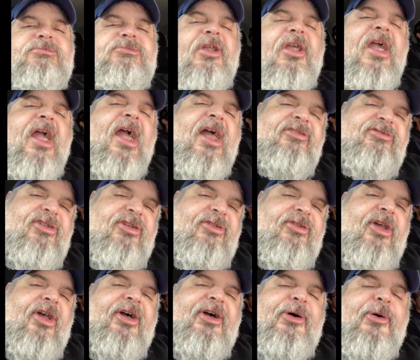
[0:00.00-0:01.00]
it has the
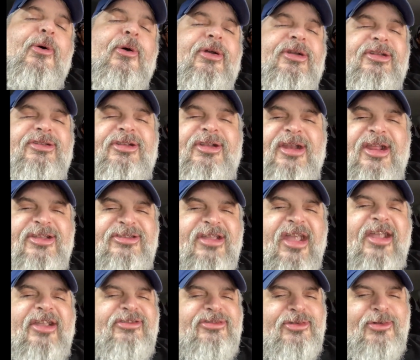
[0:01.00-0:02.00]
organdy
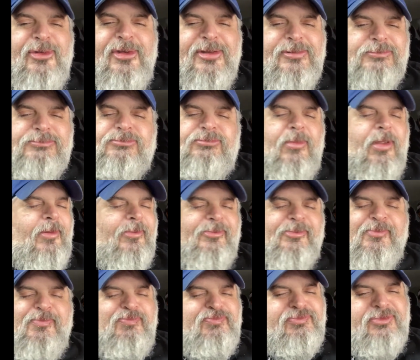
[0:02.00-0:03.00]
taste to it. Yeah,
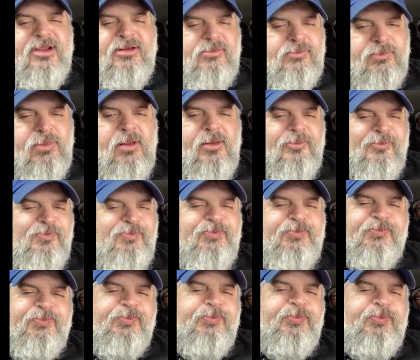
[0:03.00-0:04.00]
for those of you that don't know what
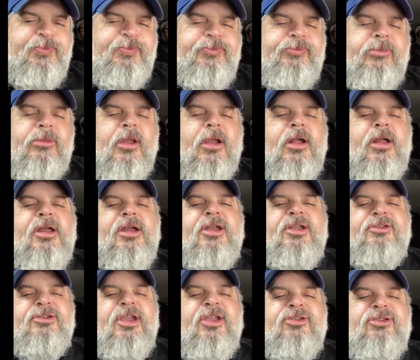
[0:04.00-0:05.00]
gamey
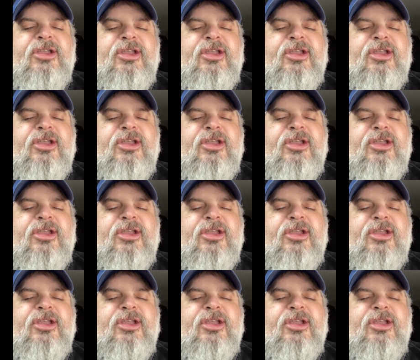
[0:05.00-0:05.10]
is.